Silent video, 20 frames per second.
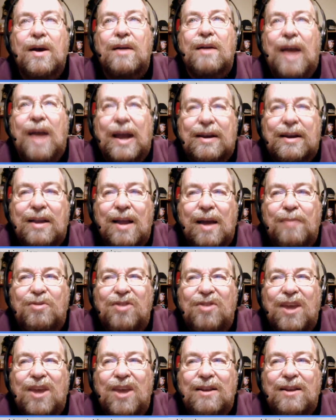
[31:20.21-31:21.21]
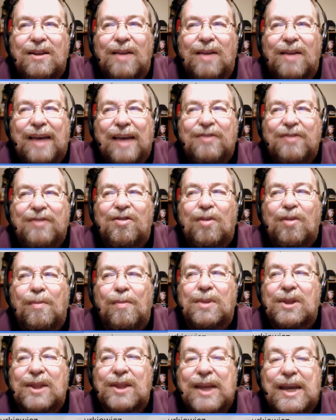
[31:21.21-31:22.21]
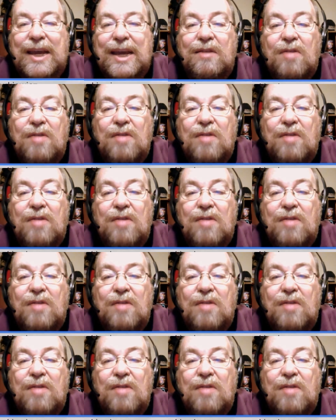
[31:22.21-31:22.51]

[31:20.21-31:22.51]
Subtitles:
A lot of times Kindle has some lead